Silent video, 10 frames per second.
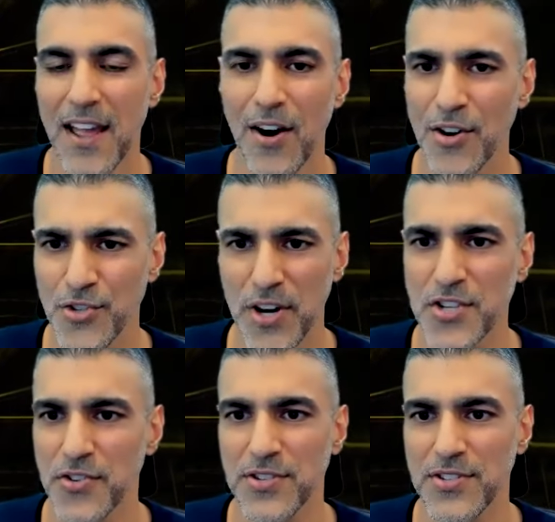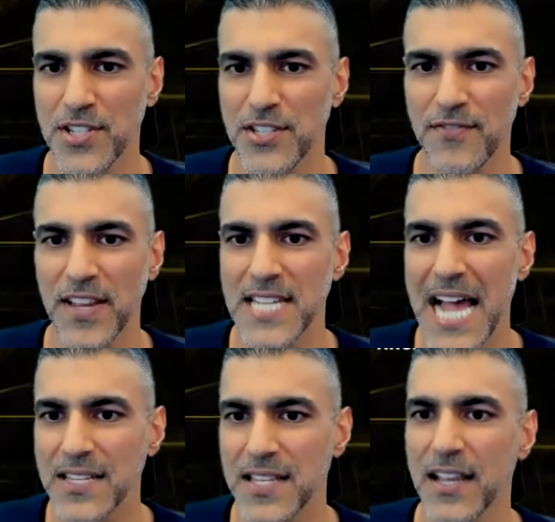our treasurer is just
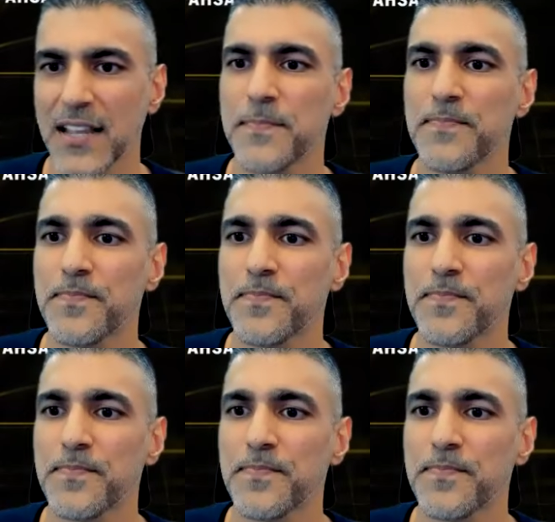fantastic.